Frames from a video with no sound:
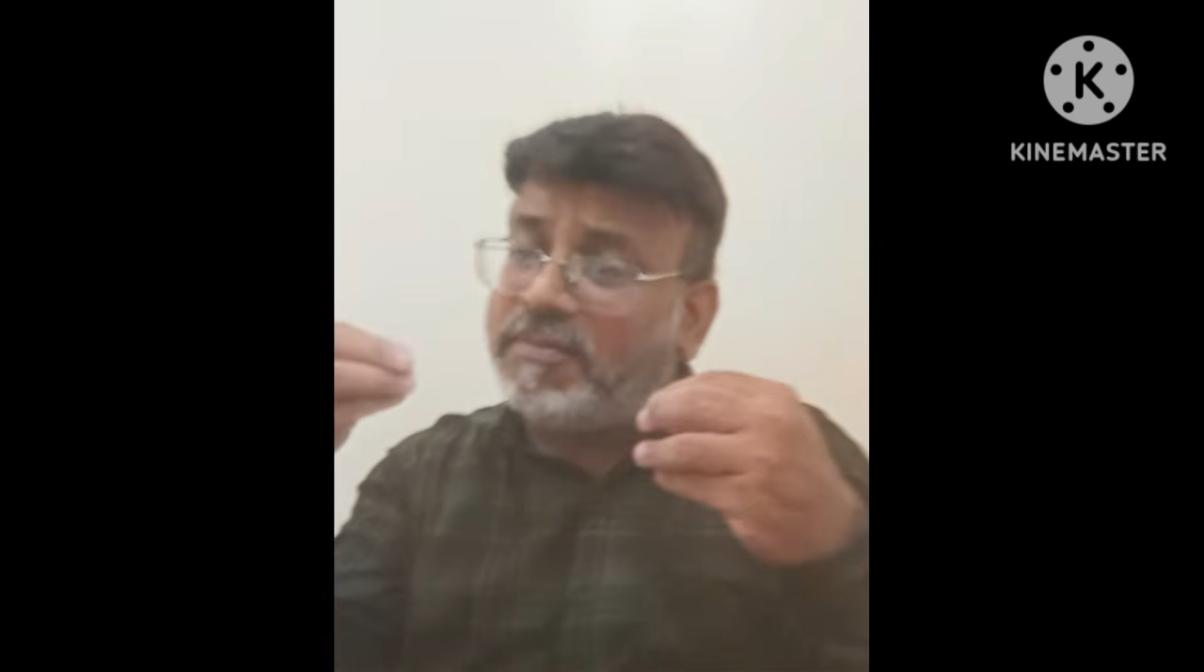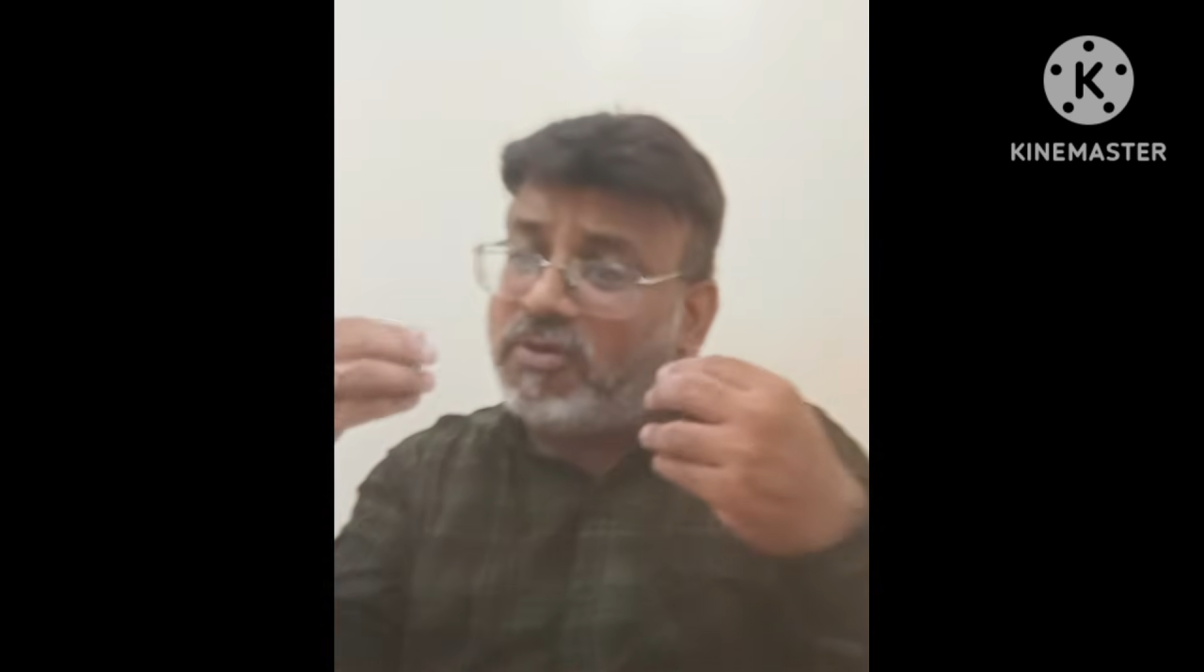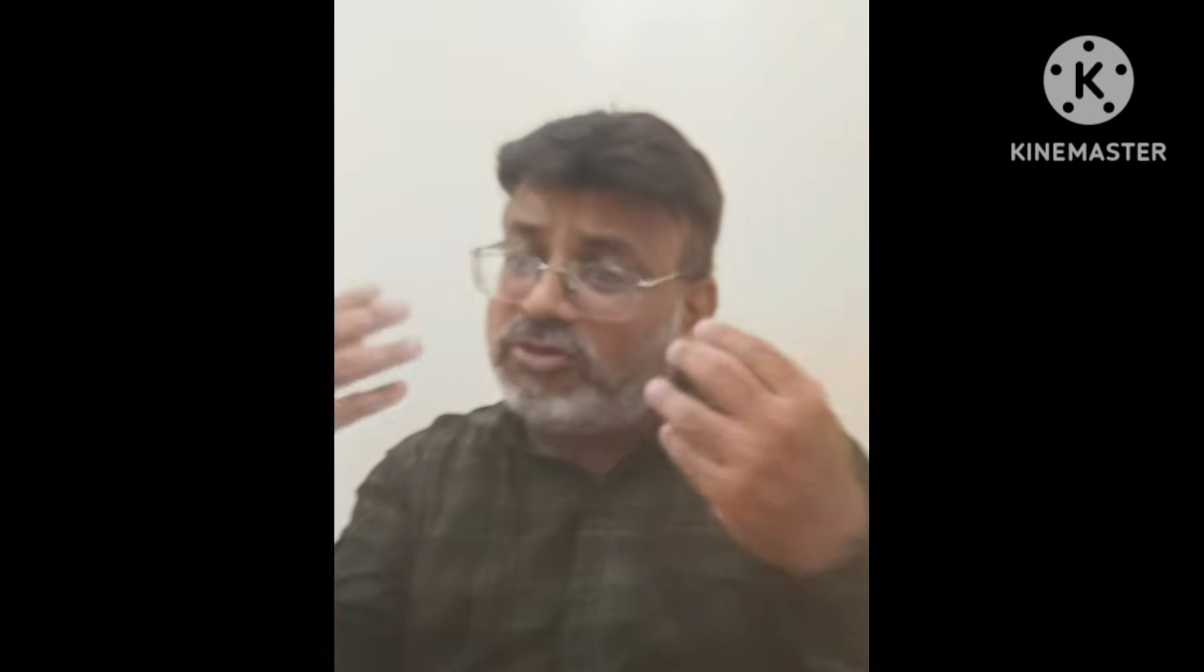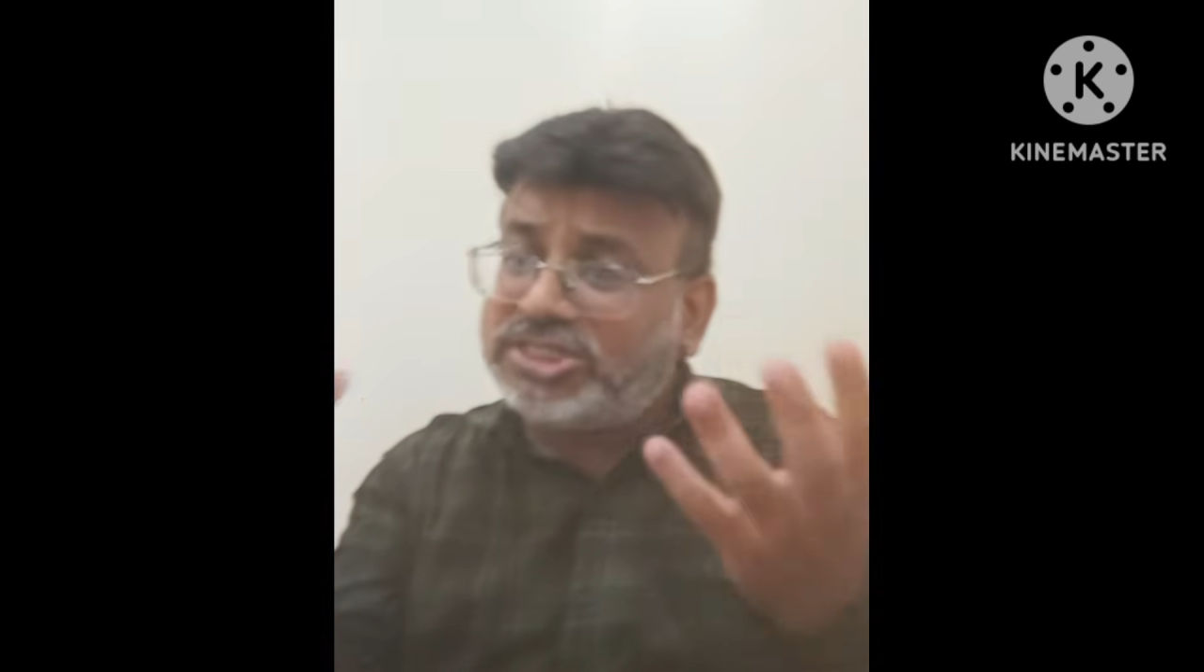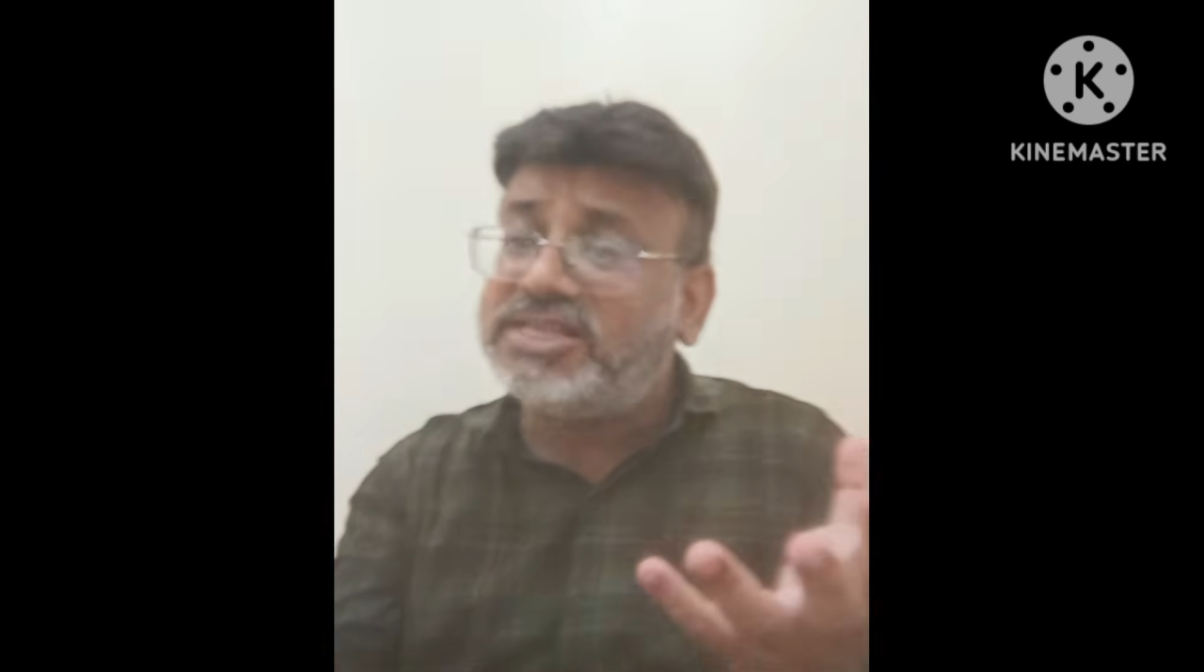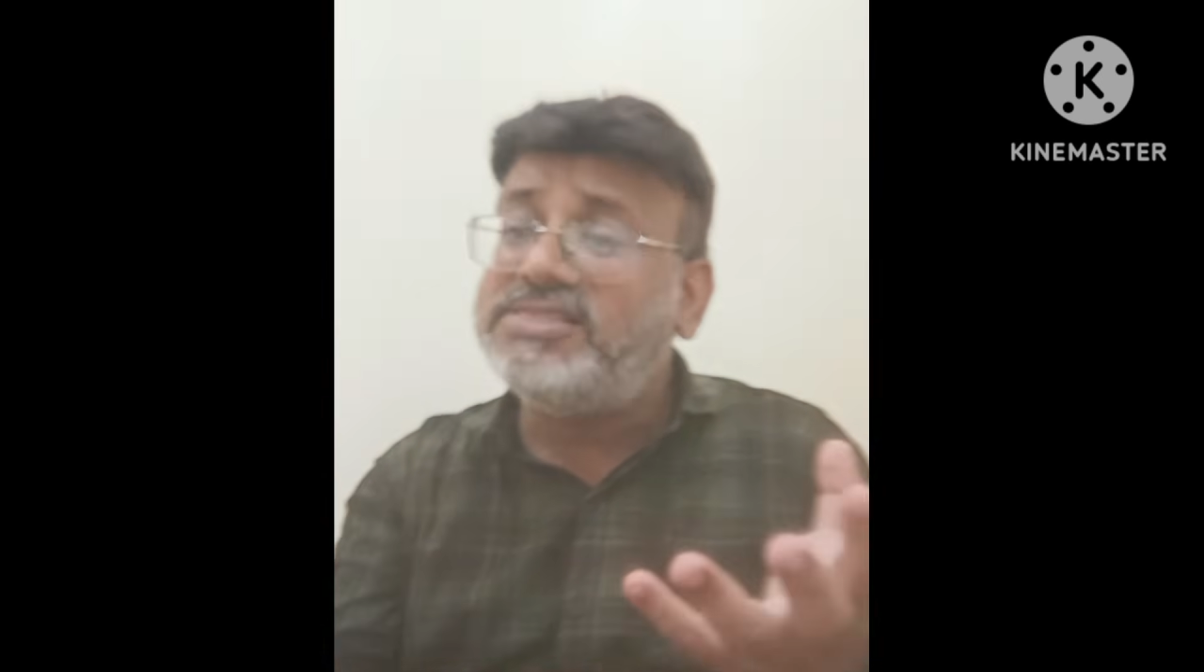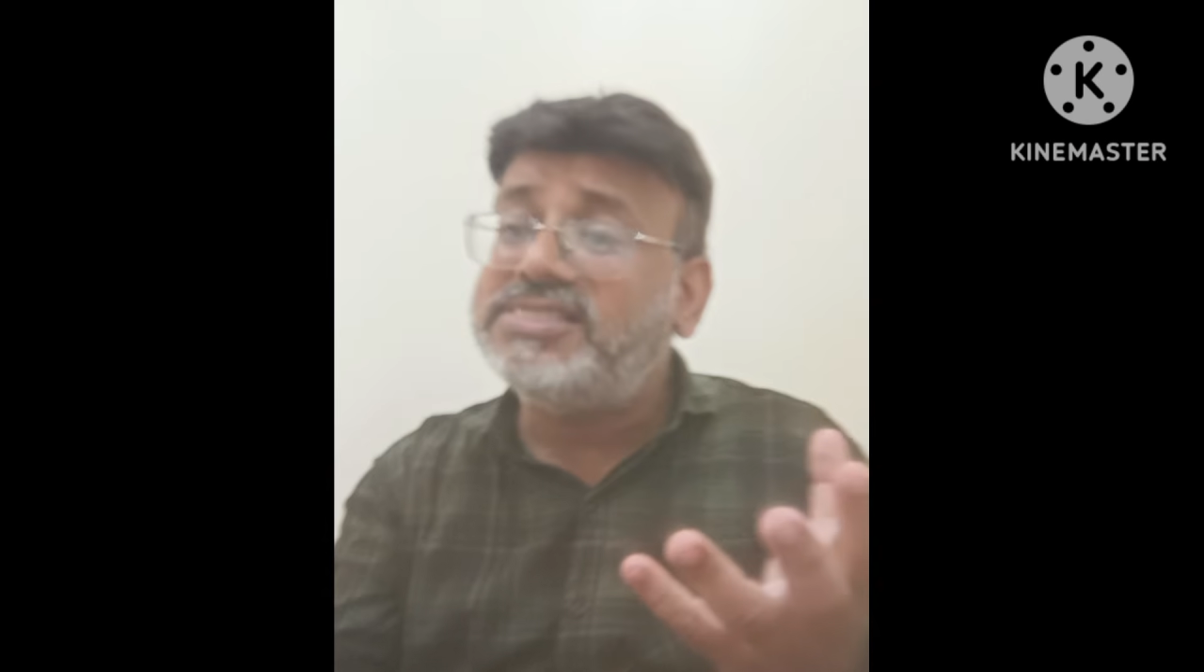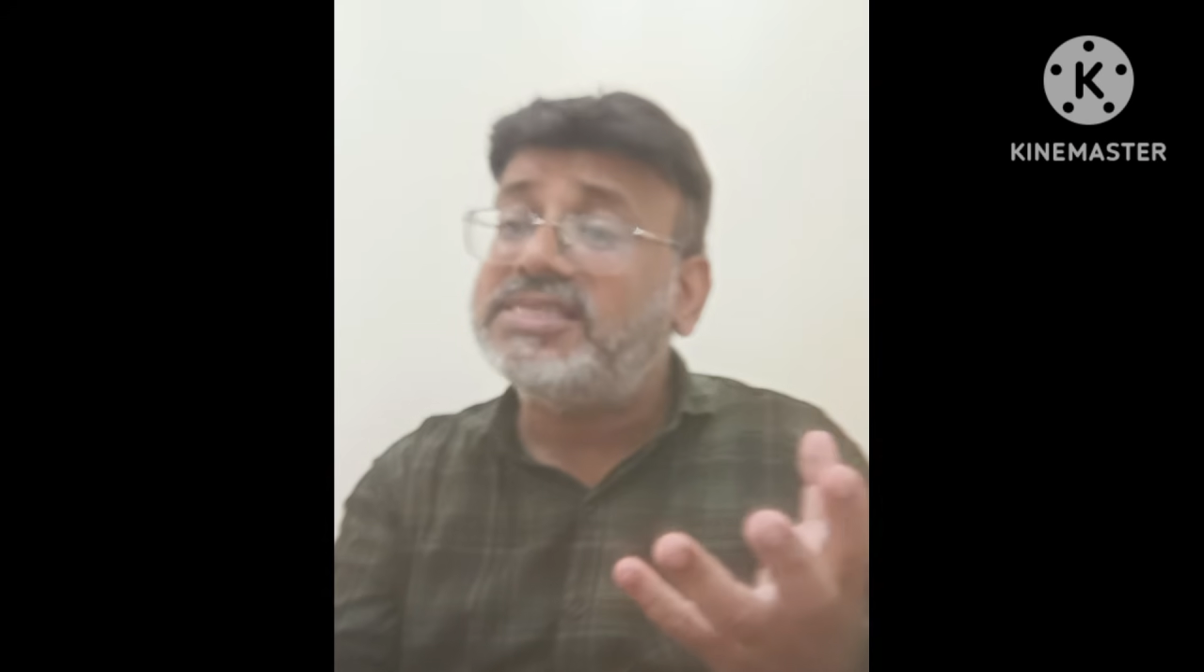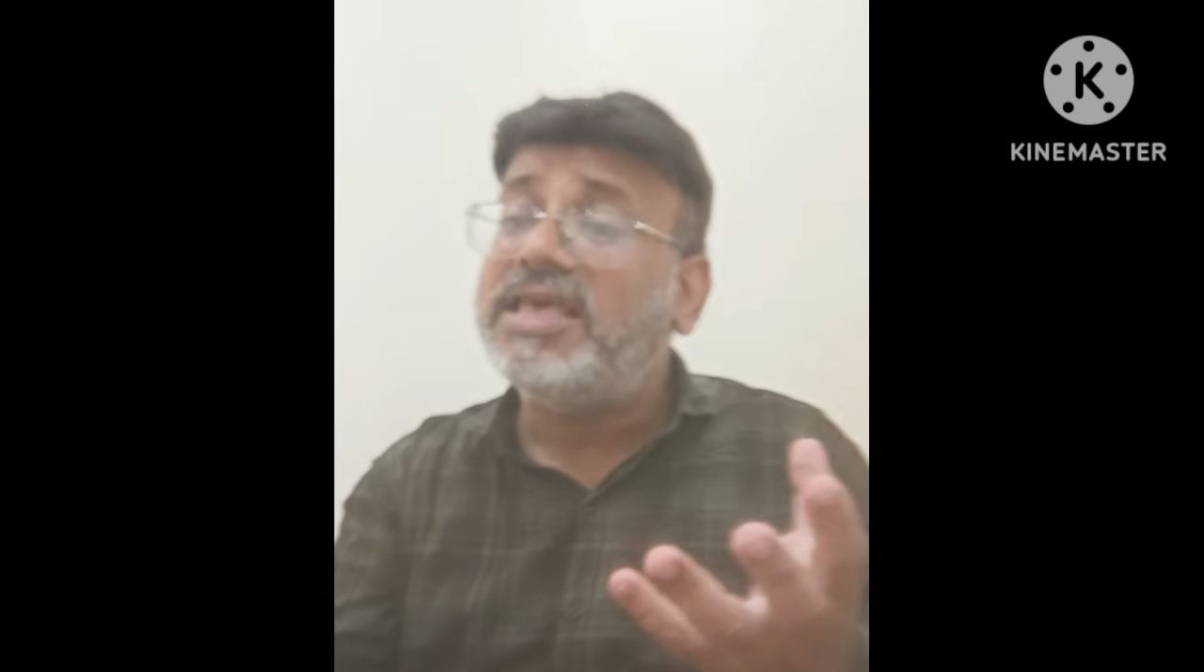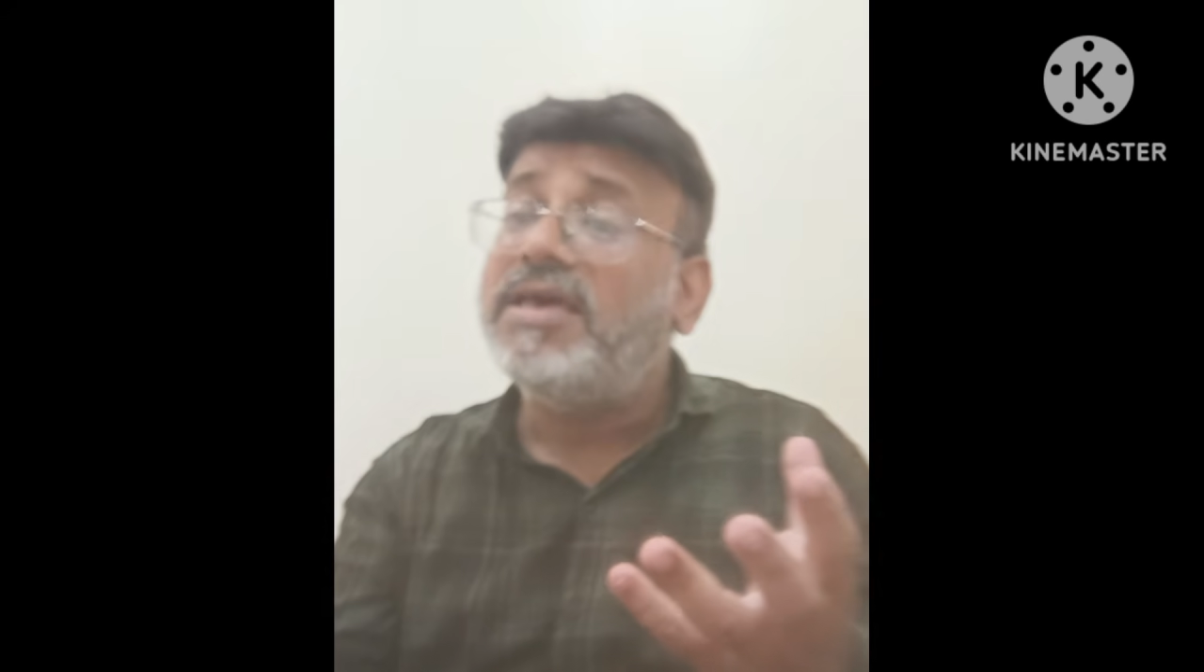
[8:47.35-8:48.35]

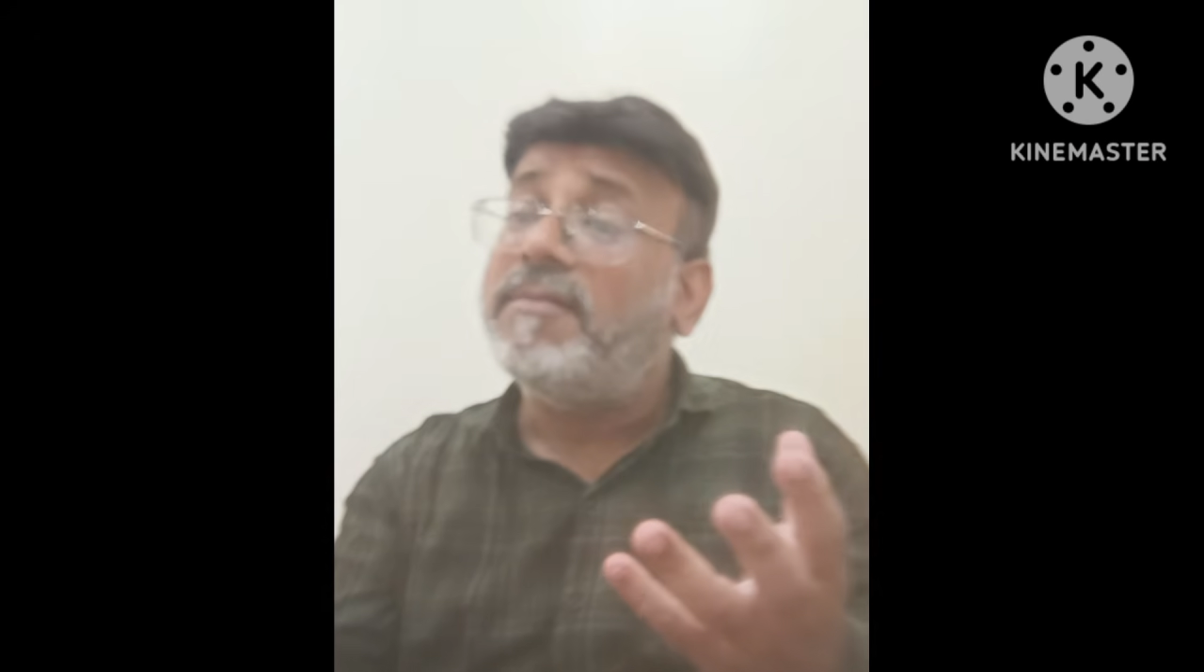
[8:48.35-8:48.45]
emotions,